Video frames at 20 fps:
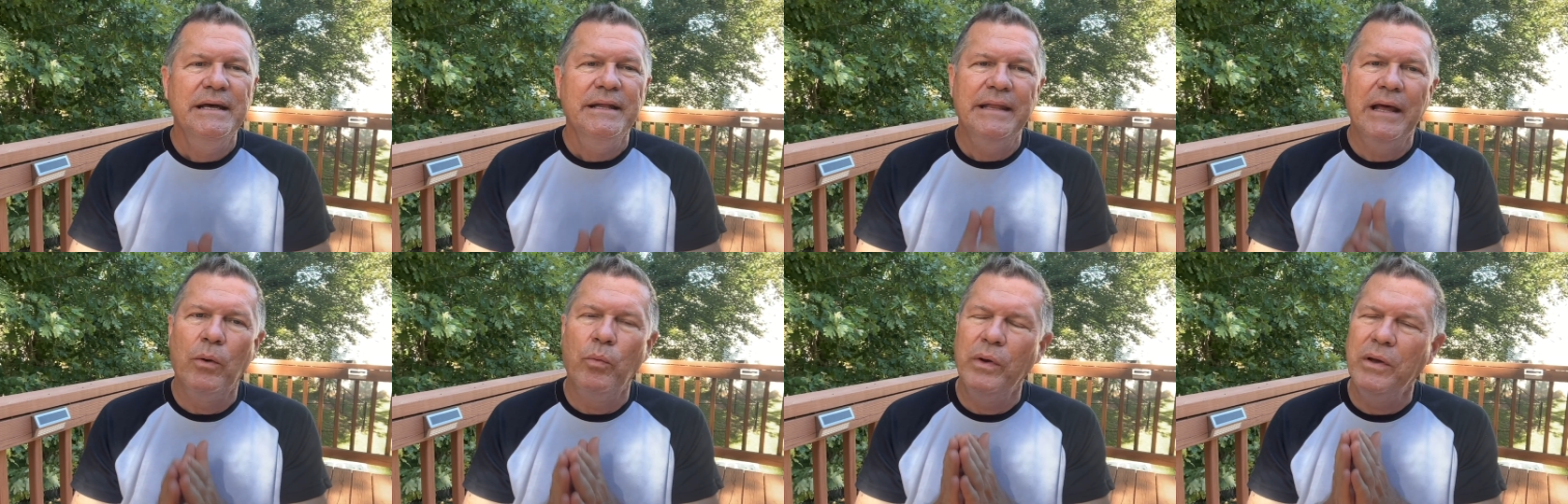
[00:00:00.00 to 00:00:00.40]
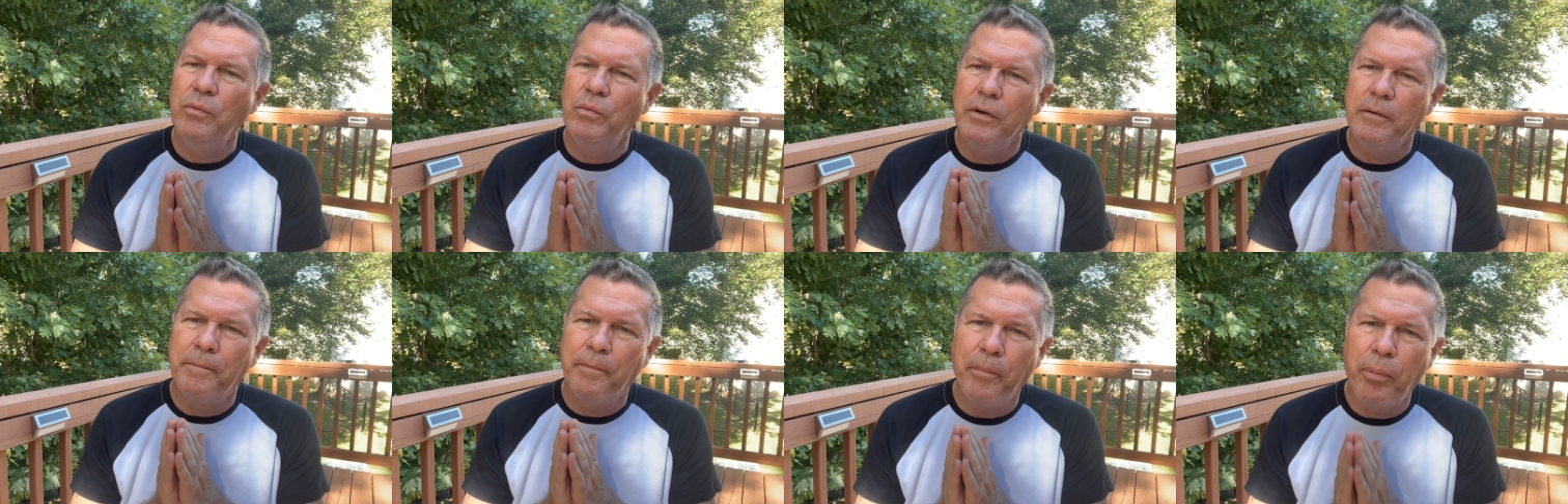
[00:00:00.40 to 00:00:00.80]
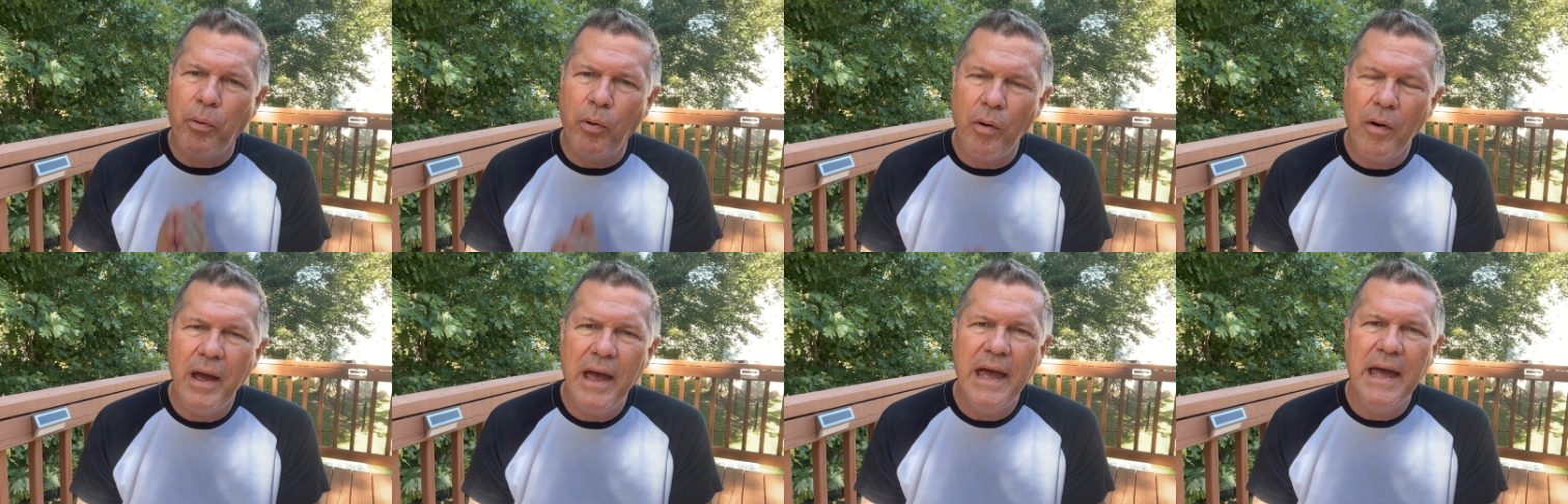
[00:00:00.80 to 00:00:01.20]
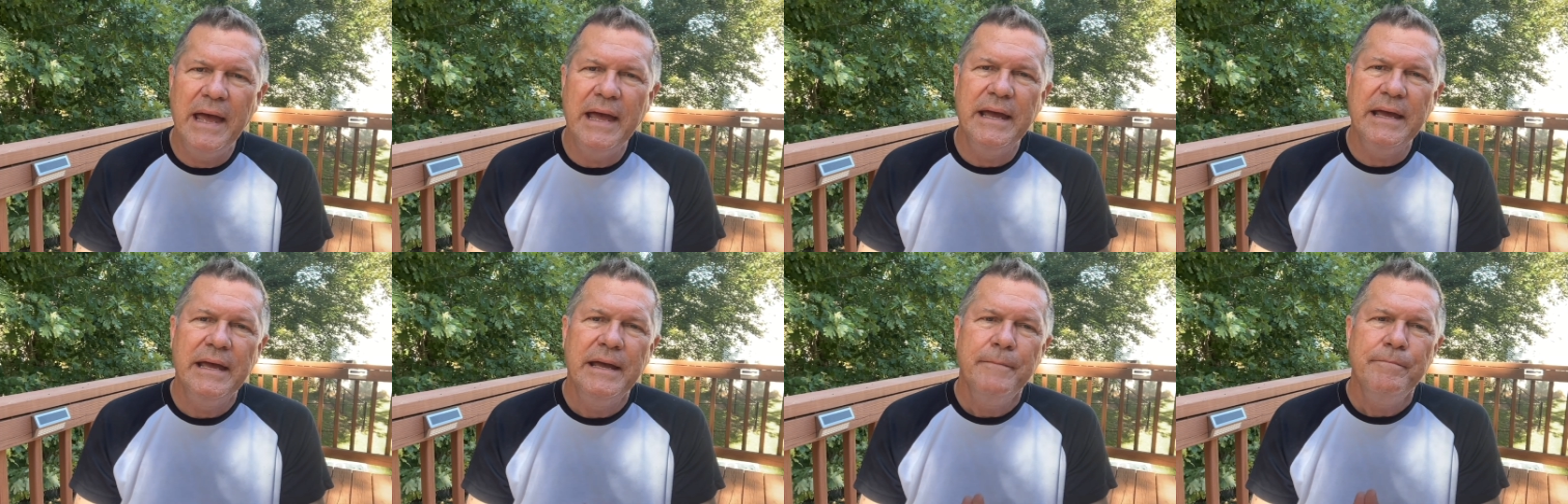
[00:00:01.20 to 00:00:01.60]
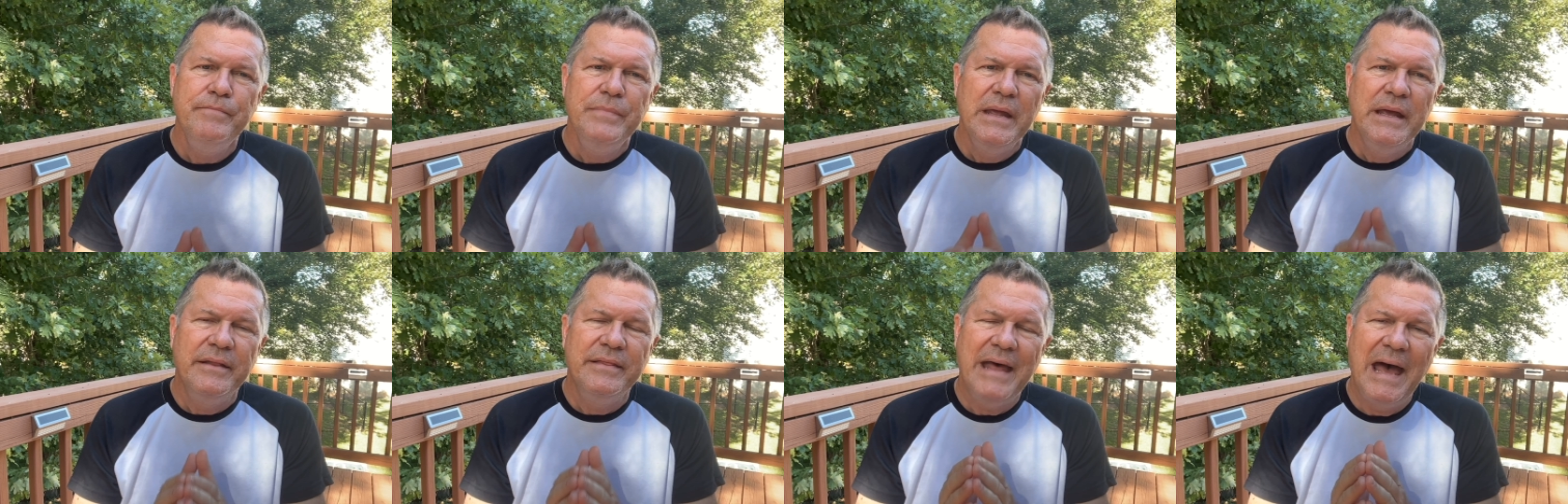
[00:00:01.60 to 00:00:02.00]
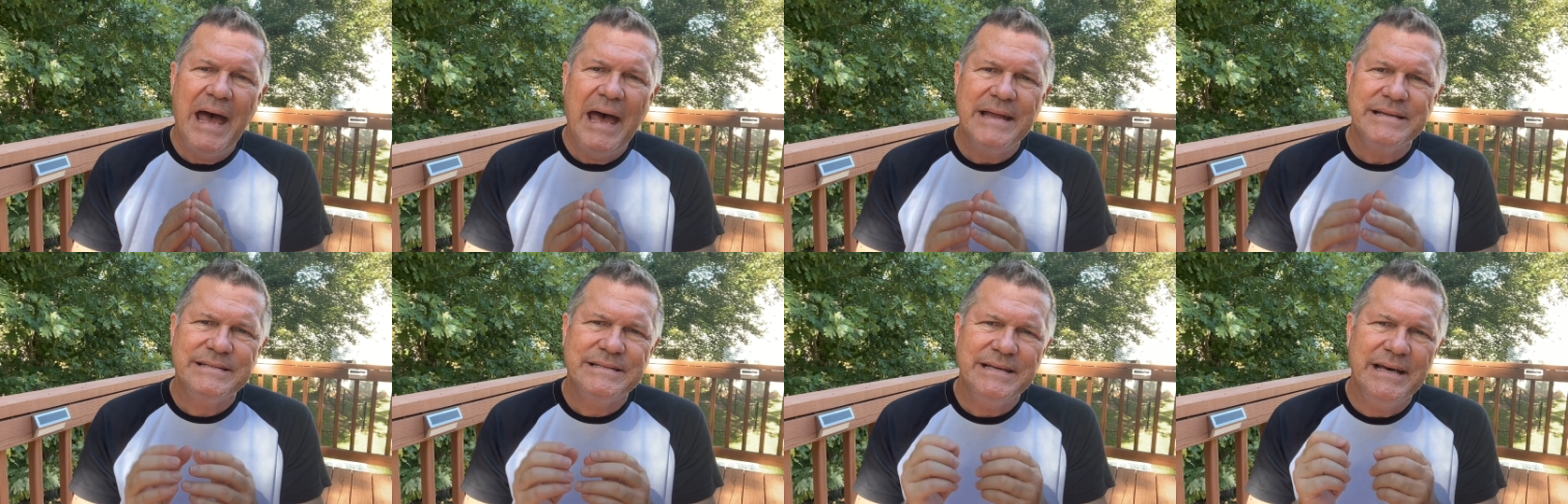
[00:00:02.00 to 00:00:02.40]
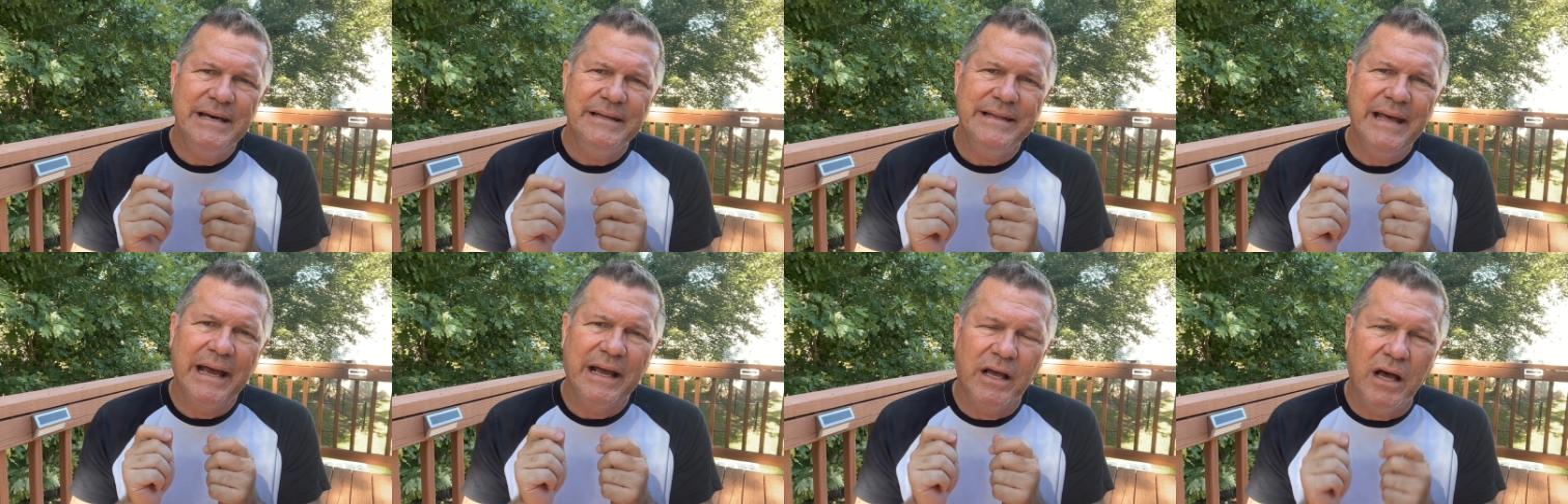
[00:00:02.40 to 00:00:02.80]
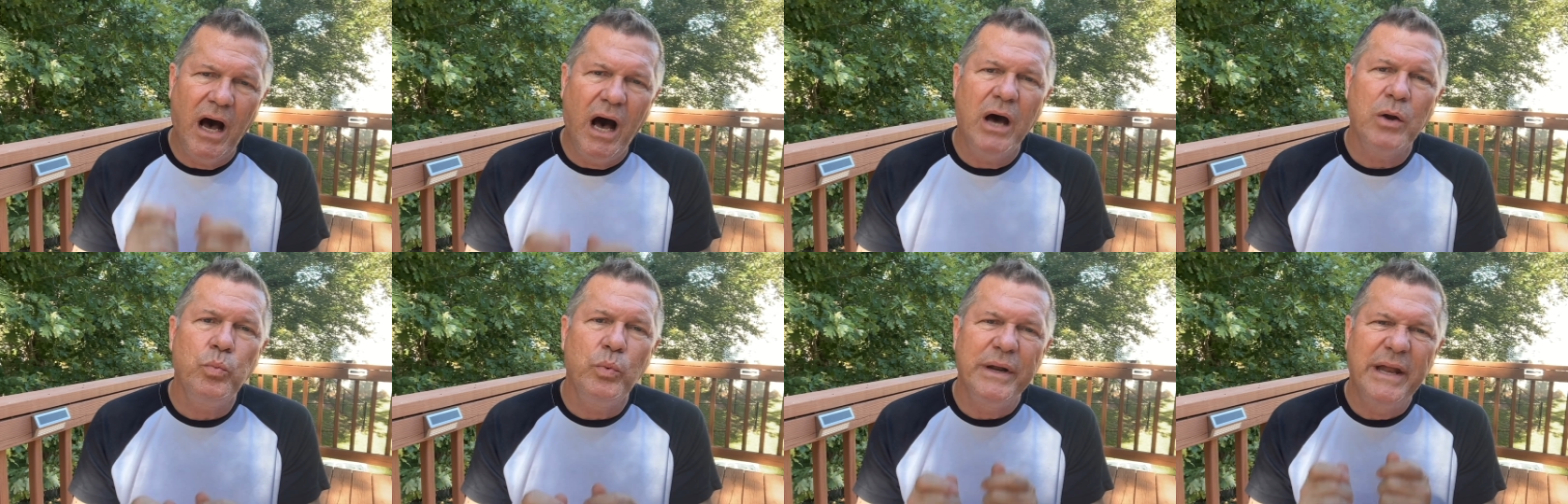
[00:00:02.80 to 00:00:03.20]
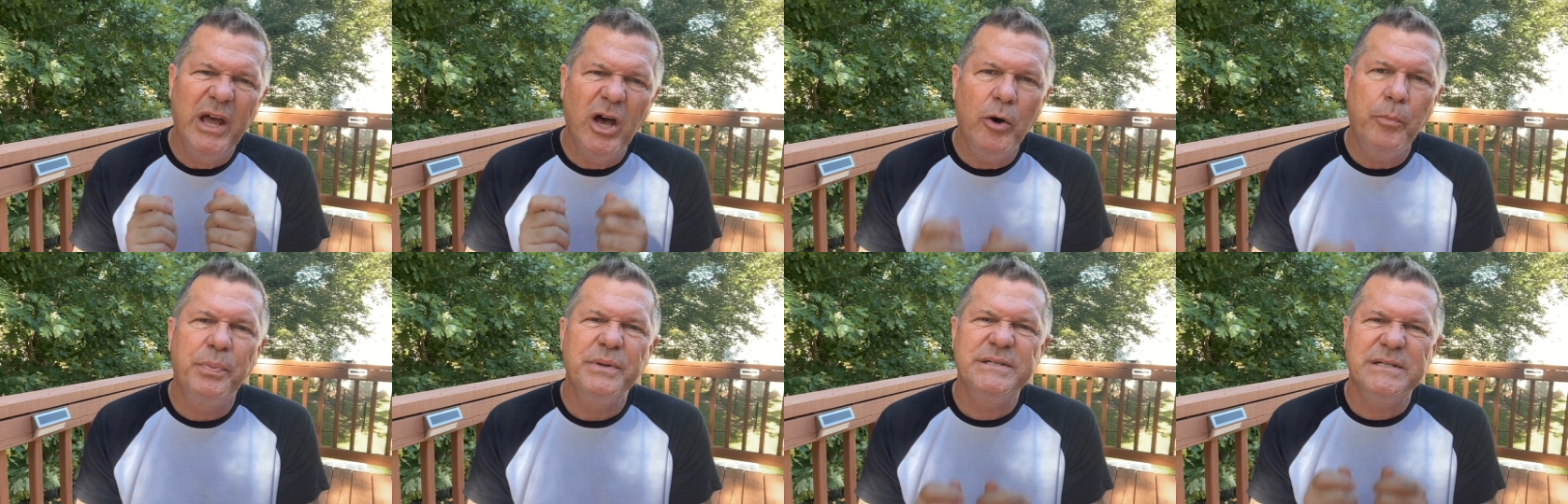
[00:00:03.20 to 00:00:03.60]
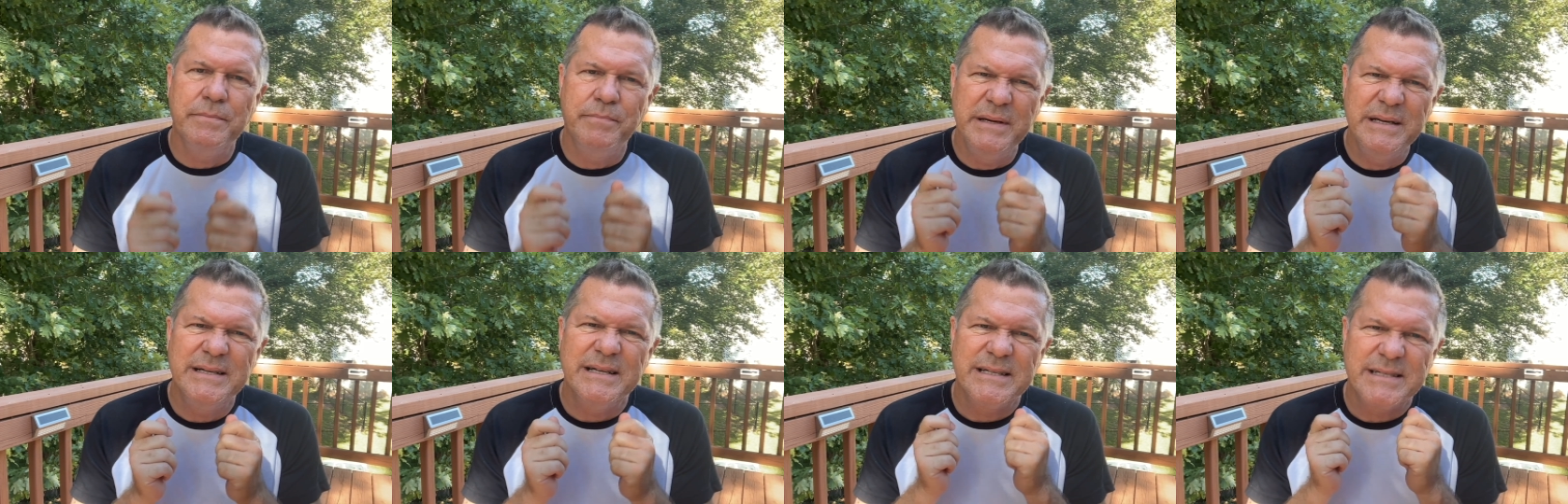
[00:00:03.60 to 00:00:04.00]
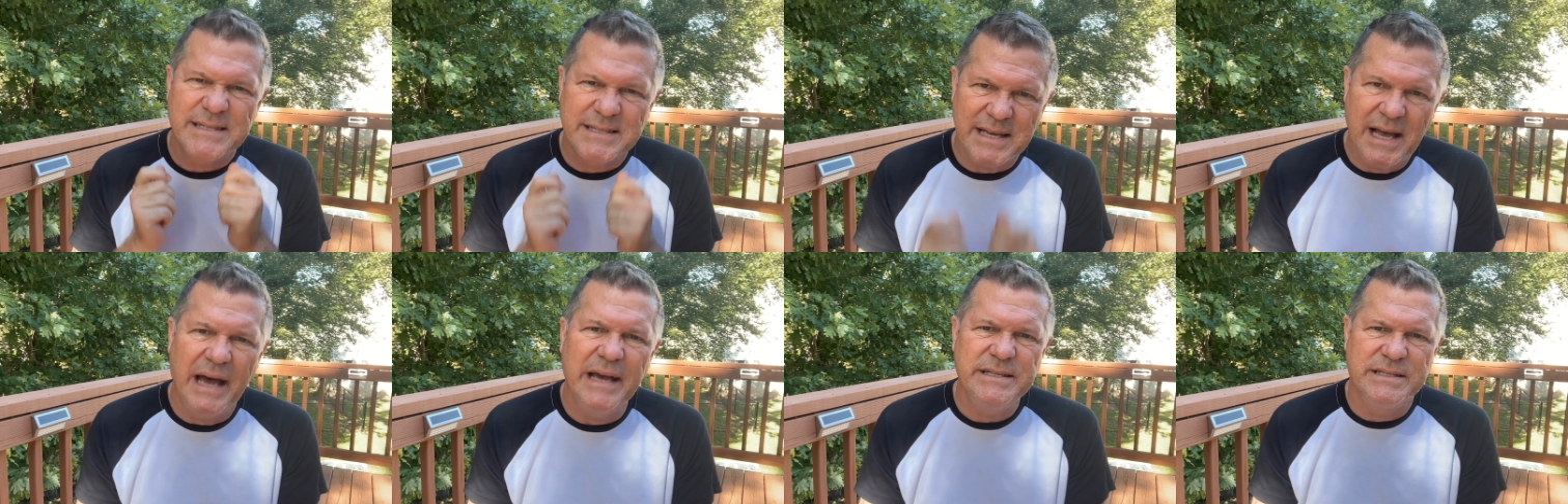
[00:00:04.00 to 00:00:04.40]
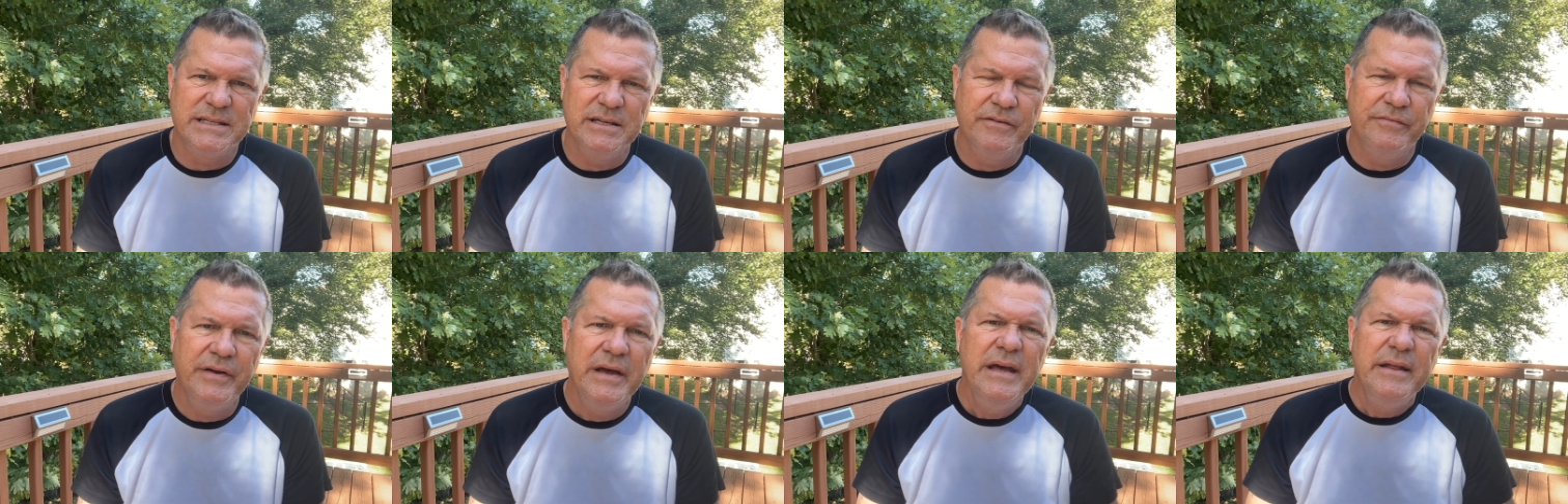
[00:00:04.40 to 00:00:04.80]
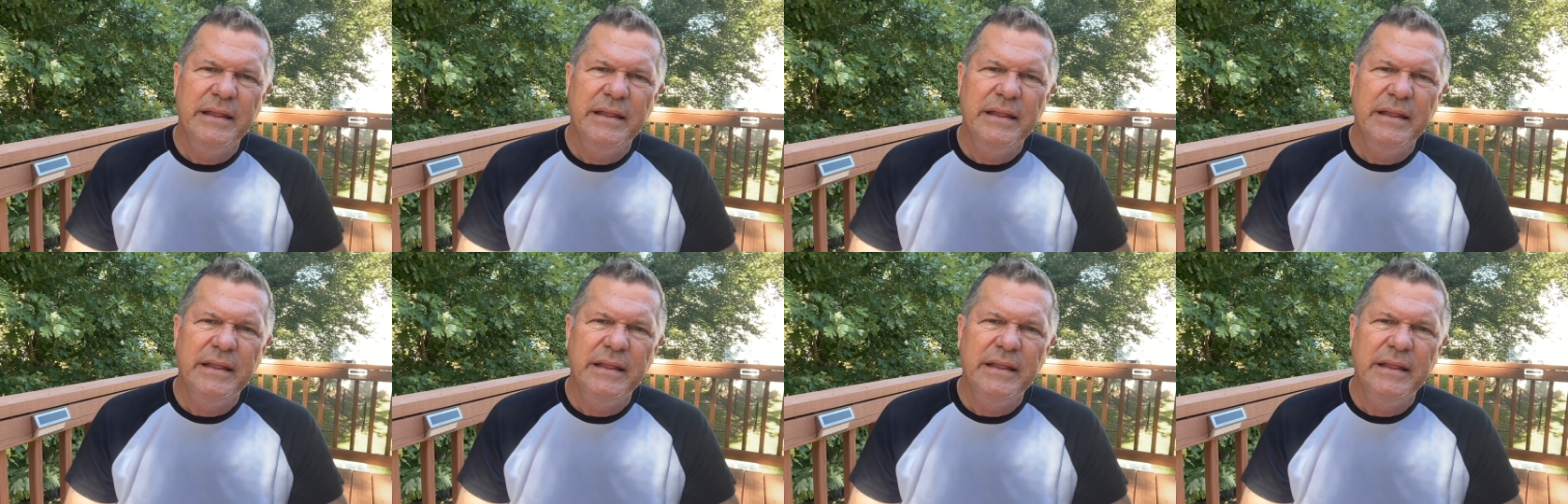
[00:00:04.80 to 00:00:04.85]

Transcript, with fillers: that we would pray that that God would help us to be decisive,